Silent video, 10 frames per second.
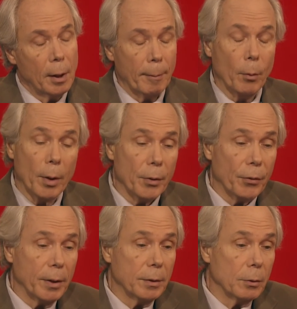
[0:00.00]
I mean, one of the
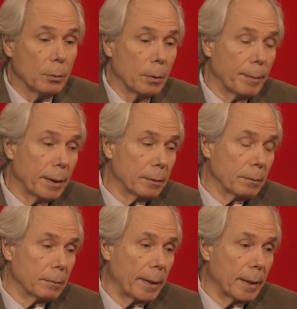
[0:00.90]
things, though, about
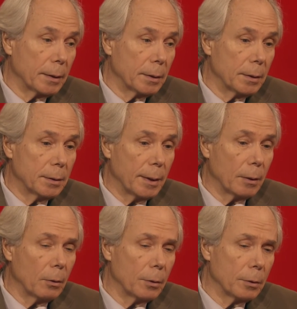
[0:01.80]
Attica is that
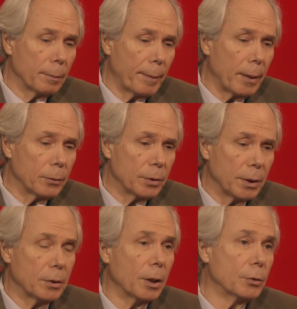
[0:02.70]
there's about
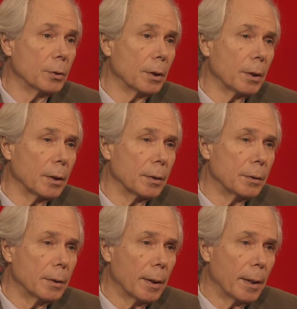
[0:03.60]
600 guards,